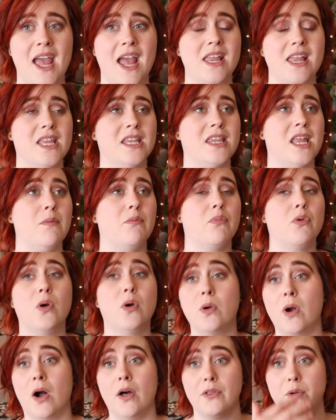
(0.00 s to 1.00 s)
and that they
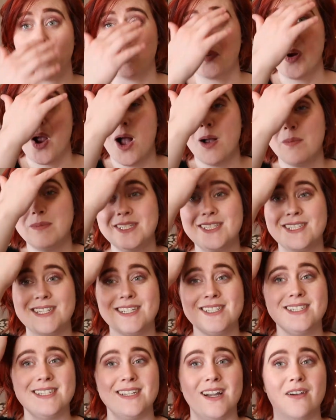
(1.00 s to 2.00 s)
broke all their
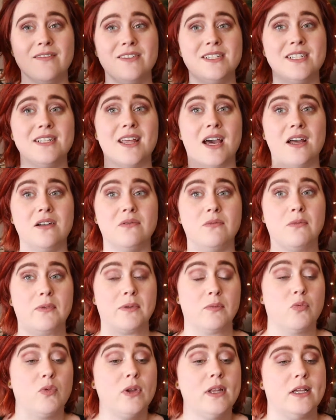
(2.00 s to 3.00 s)
promises, and obviously that
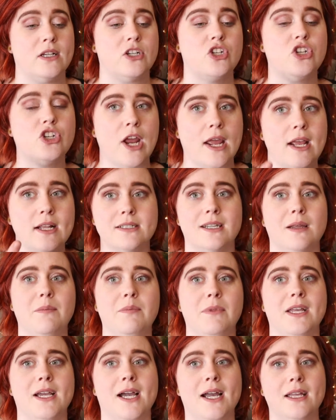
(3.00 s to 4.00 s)
really shakes
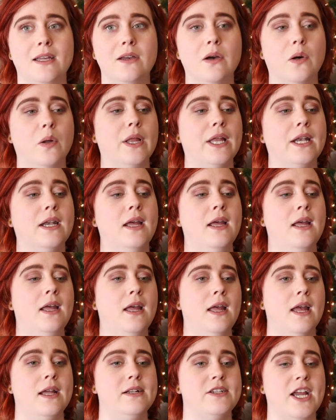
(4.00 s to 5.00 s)
up the Aiel
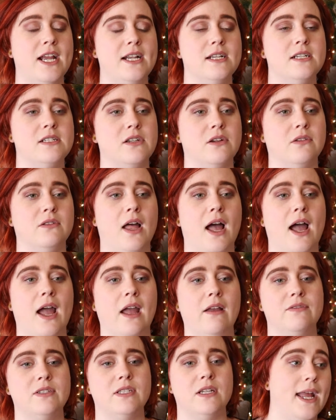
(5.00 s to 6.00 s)
and changes their
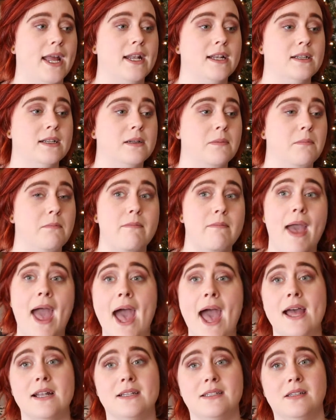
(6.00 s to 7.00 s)
lives. And
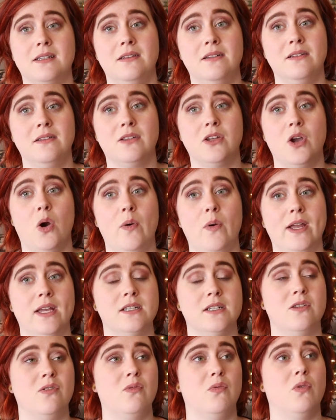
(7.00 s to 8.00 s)
Matt going
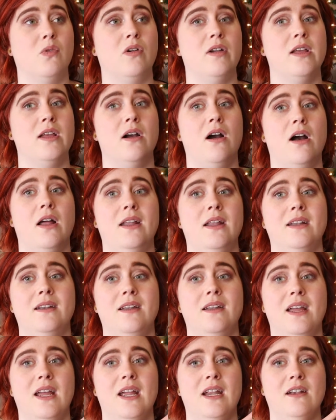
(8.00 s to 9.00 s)
into Rodion
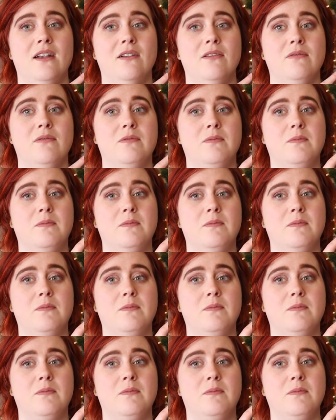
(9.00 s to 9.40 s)
and